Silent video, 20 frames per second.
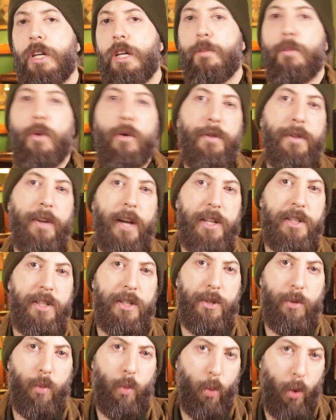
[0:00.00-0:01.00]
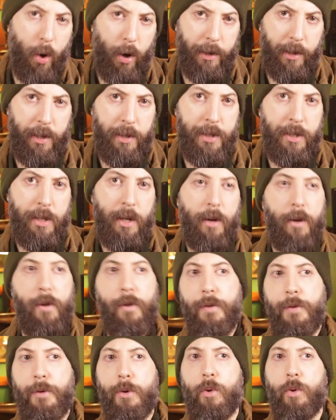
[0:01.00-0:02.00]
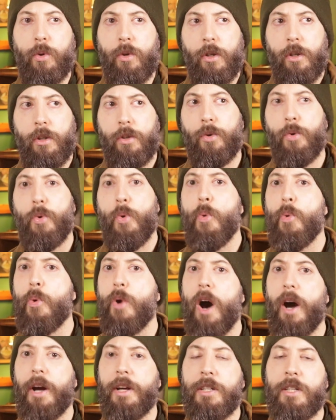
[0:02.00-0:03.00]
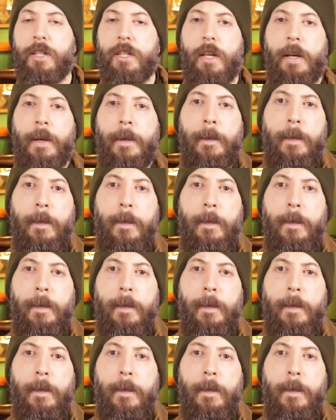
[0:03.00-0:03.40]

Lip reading: in both cases, the warriors, through rites,